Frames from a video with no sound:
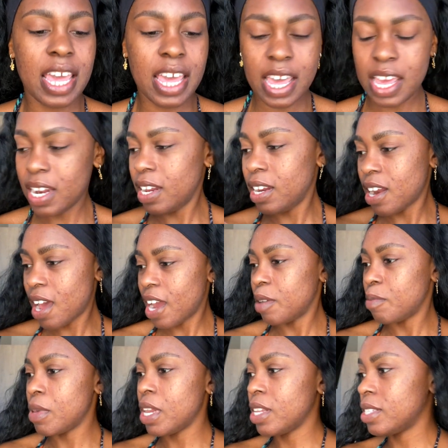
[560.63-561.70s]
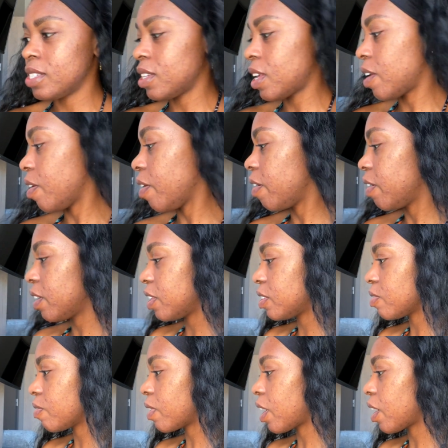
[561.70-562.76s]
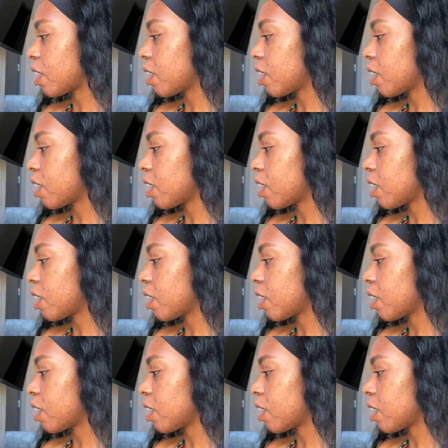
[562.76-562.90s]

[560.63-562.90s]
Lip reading: 89 minutes later, it's okay.